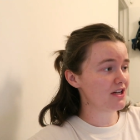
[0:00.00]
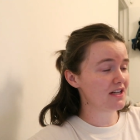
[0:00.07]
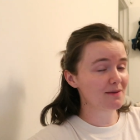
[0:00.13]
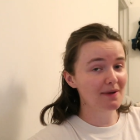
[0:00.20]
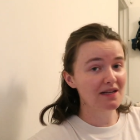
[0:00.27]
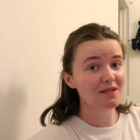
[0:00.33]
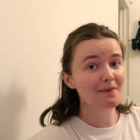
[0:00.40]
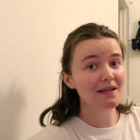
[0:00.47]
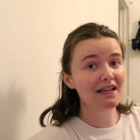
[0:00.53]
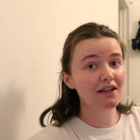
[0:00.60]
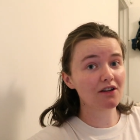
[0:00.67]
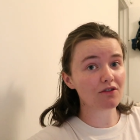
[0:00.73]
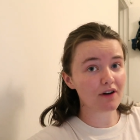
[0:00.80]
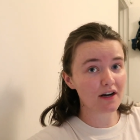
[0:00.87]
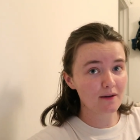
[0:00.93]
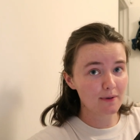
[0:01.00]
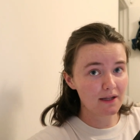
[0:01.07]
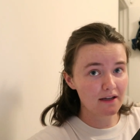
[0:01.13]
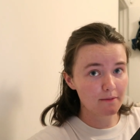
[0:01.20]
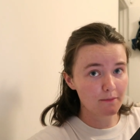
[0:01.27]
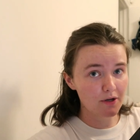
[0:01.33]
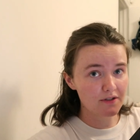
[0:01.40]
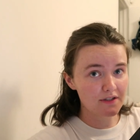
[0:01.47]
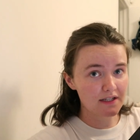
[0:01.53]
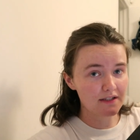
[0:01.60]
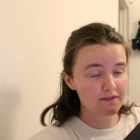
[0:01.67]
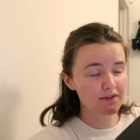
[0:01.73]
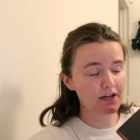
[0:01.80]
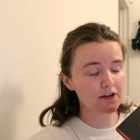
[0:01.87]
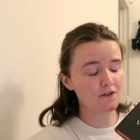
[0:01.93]
It's meant to be incredibly
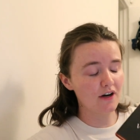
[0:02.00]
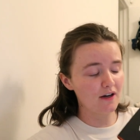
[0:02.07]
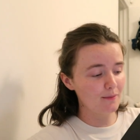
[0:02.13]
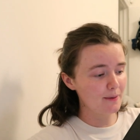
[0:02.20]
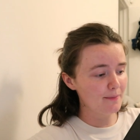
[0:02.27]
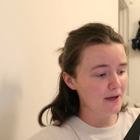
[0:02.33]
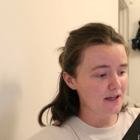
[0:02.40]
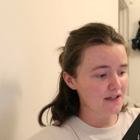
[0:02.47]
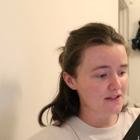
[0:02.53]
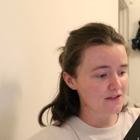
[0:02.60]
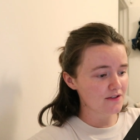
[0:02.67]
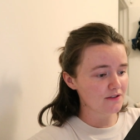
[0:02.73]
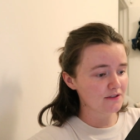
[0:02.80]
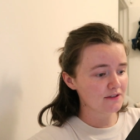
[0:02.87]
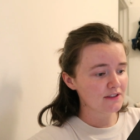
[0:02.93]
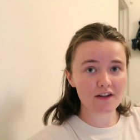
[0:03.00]
emotive, incredibly personal,